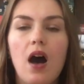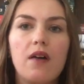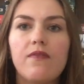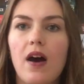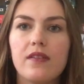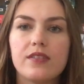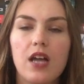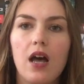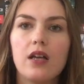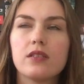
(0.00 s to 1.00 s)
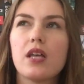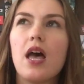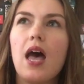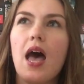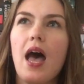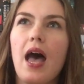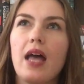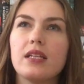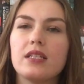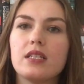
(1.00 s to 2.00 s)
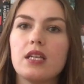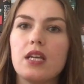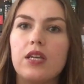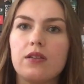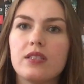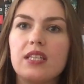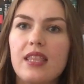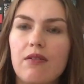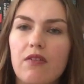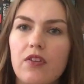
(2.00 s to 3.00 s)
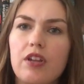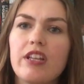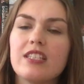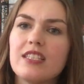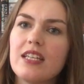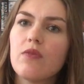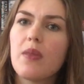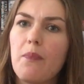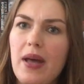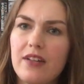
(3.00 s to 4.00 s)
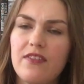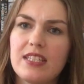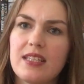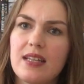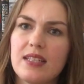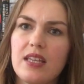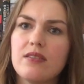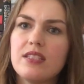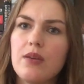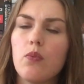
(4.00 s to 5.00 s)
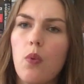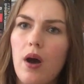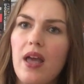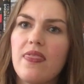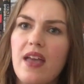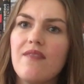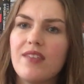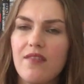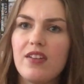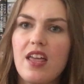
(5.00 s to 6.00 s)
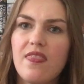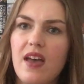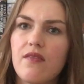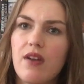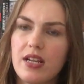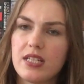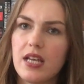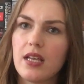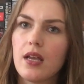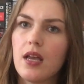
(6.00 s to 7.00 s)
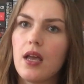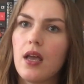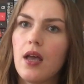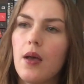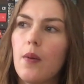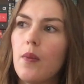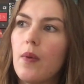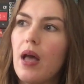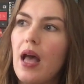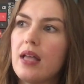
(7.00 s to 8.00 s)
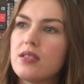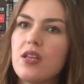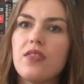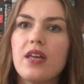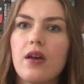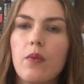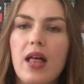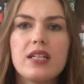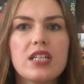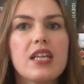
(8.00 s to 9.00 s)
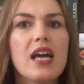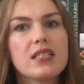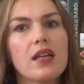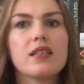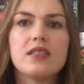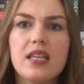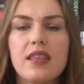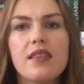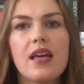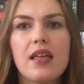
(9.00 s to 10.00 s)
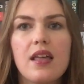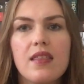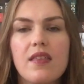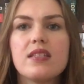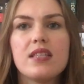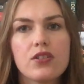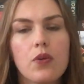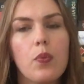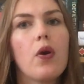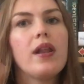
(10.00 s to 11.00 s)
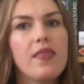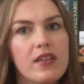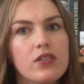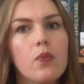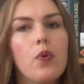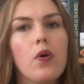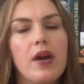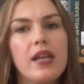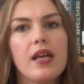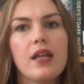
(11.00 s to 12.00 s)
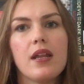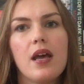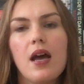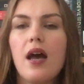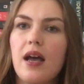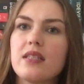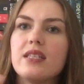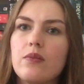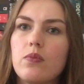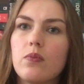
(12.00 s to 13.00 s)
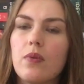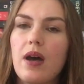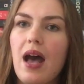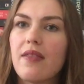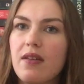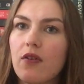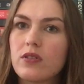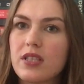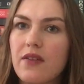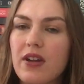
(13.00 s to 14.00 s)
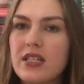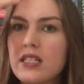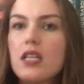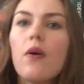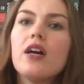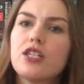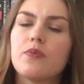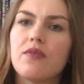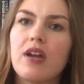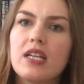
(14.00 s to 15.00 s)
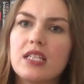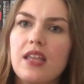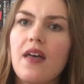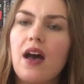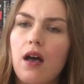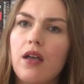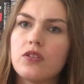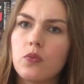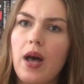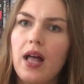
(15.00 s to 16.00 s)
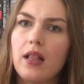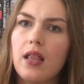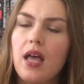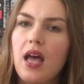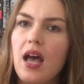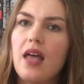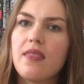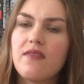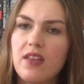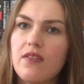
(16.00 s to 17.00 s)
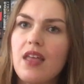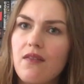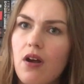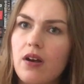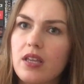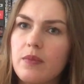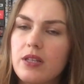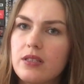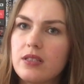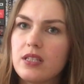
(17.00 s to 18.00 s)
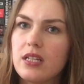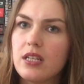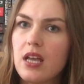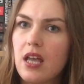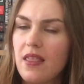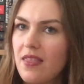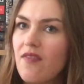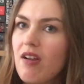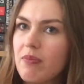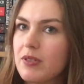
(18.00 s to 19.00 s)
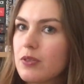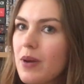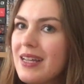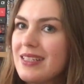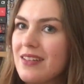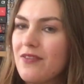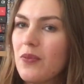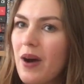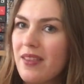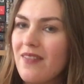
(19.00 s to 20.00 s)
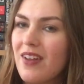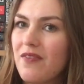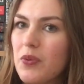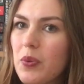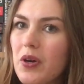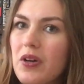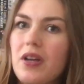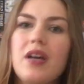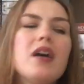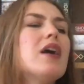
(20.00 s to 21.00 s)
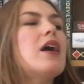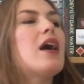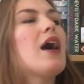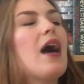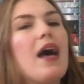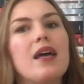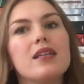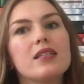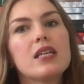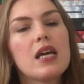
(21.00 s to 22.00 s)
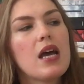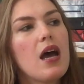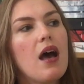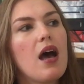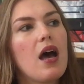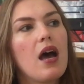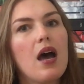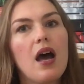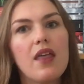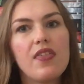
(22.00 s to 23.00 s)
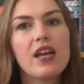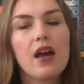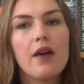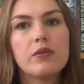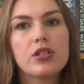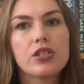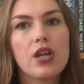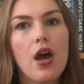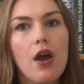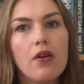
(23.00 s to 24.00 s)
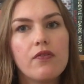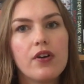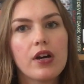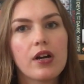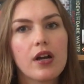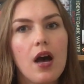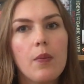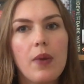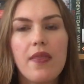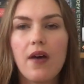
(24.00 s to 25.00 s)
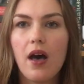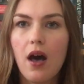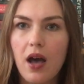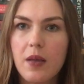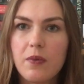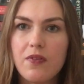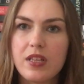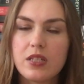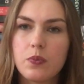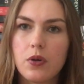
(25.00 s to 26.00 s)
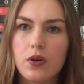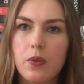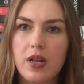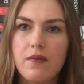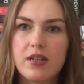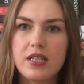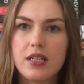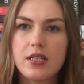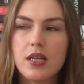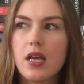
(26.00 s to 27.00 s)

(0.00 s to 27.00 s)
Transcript: 5 stars, and you can see their review, you can see all the benefits that they're saying, you can see why they've given it their rating. And so you think, well, actually, yes, I can see that there's this good point and this good point, and I can see how they've got to their rating, so I should be rating it that high as well. And they've given their arguments and they're very persuasive for why they've loved a book. And I think I was just overcome by the hype for this book when I read it,